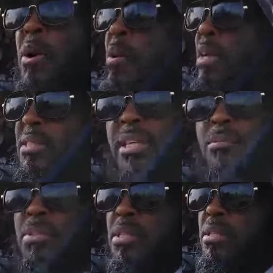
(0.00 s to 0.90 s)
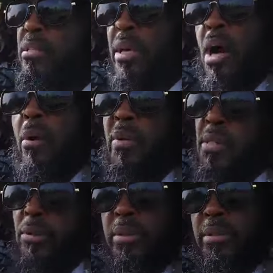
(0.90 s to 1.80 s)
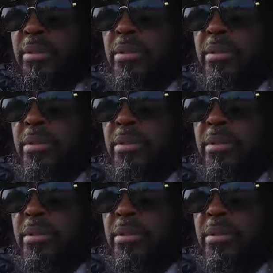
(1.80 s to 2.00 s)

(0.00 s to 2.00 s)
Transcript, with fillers: Credit TMZ. They always own it.